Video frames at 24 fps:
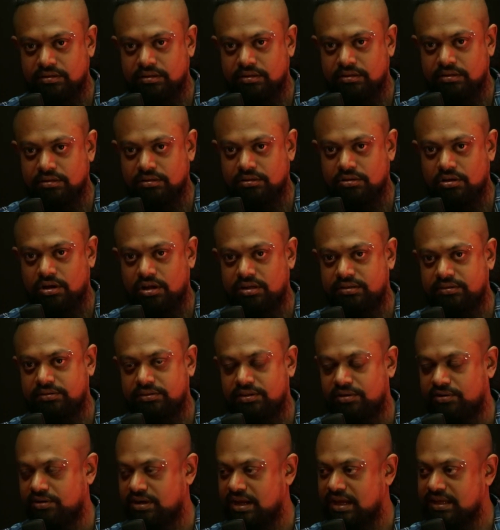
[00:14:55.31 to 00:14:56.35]
got
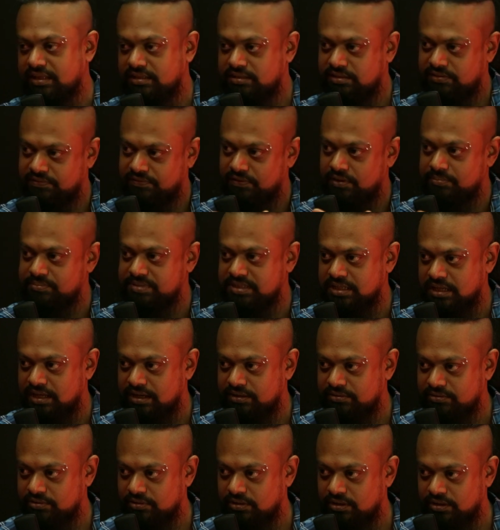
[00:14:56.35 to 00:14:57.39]
the rights from Sir
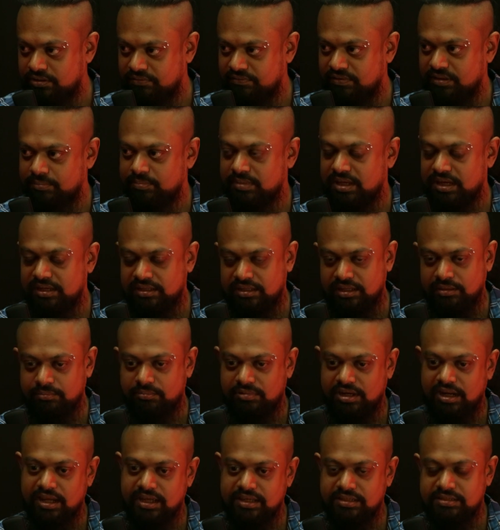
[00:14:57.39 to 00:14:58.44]
Andrew Lloyd Webber yeah. and Tim
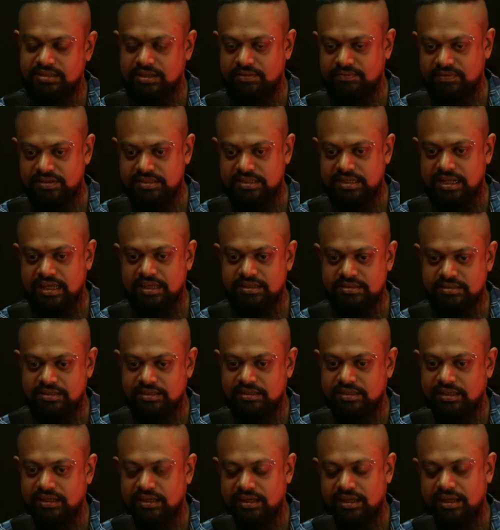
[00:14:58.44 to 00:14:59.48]
Rice, and we staged
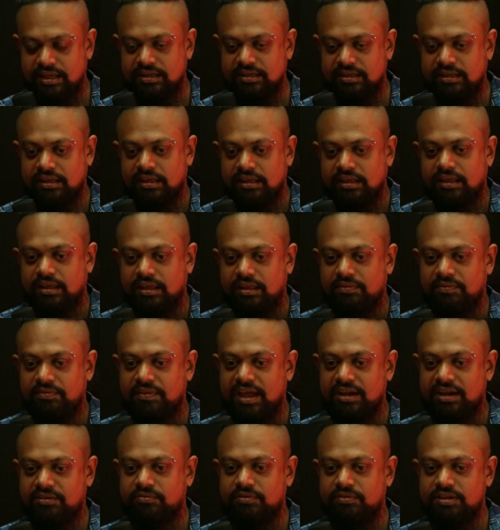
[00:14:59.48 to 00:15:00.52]
it here. And
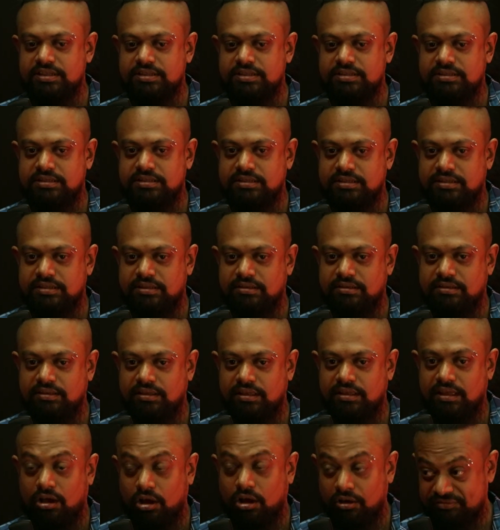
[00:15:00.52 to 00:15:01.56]
that was
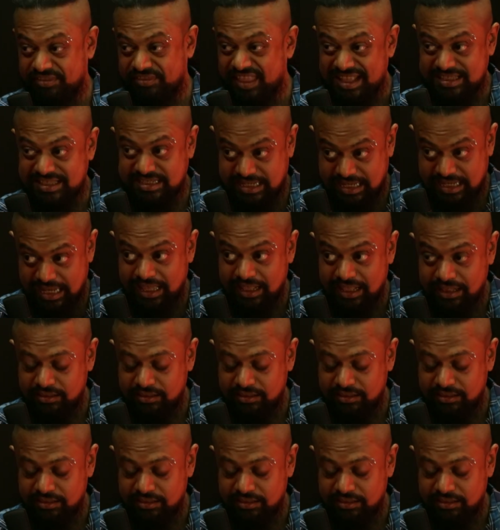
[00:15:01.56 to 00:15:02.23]
of that scale.